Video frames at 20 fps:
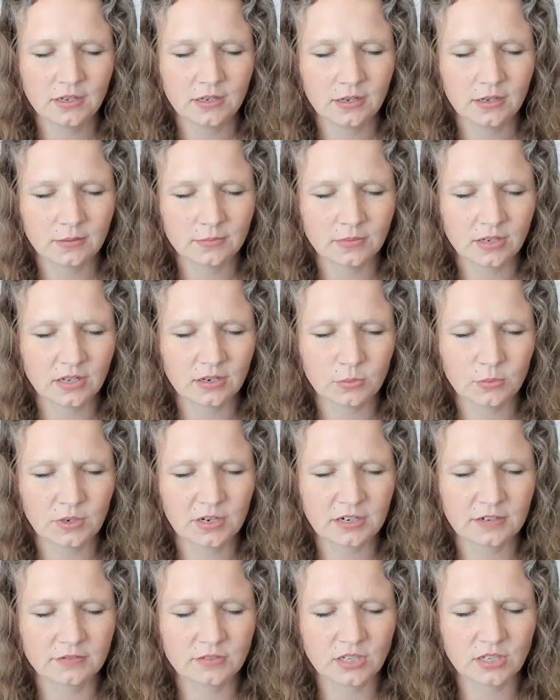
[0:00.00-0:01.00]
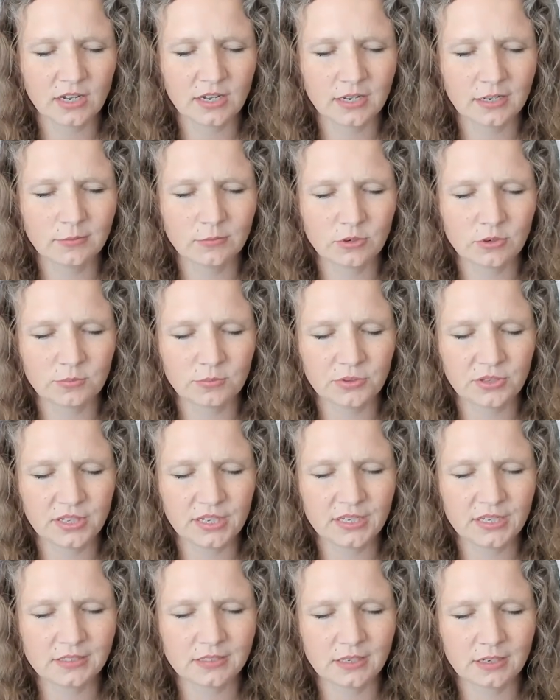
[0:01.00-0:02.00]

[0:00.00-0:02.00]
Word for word: I'm not aware of time or place.